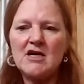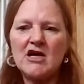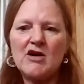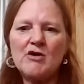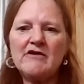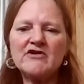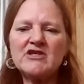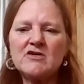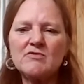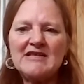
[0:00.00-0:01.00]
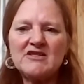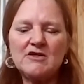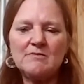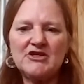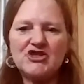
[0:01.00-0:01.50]
go over to the
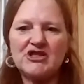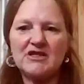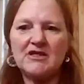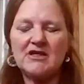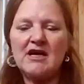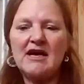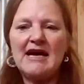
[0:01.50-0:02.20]
rescue mission,